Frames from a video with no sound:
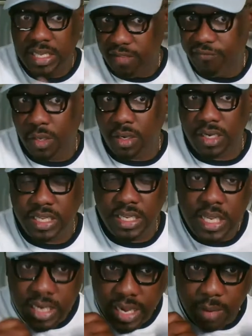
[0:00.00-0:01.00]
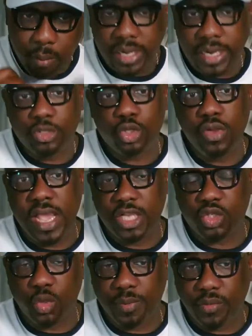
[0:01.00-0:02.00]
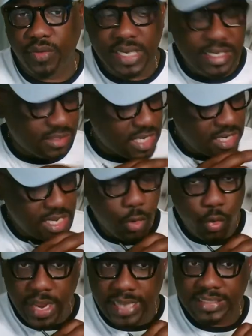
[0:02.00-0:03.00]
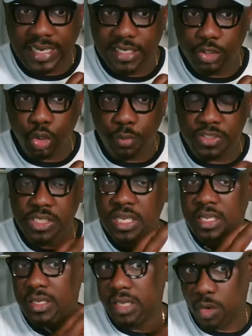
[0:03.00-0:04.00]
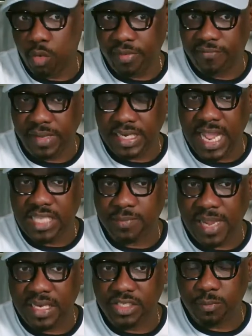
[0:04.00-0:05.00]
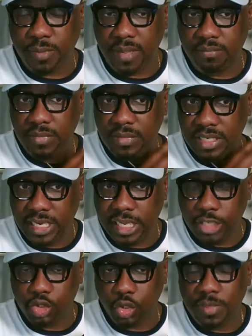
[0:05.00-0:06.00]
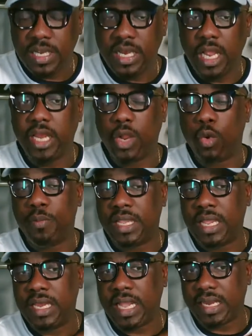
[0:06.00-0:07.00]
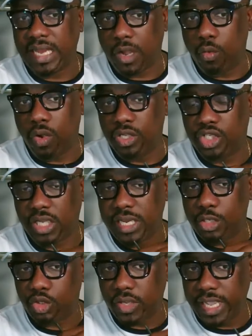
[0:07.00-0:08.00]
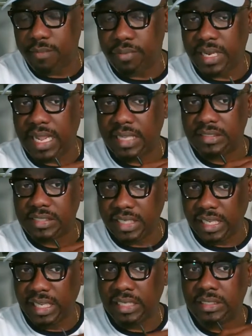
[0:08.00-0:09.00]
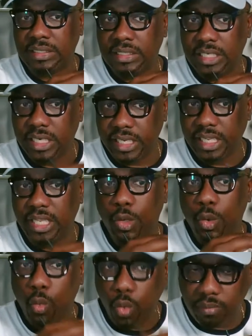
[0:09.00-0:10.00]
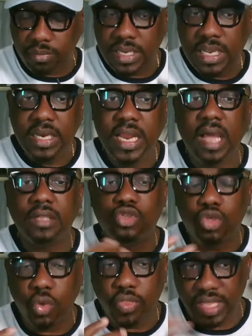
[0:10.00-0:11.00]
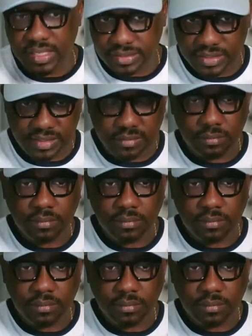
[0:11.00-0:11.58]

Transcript: if you're lucky, then more than two eggs will be released. They will enter the tubes. They will be fertilized by the sperm in the tube. Then they will begin their downward journey to implant in the womb. Now, two things.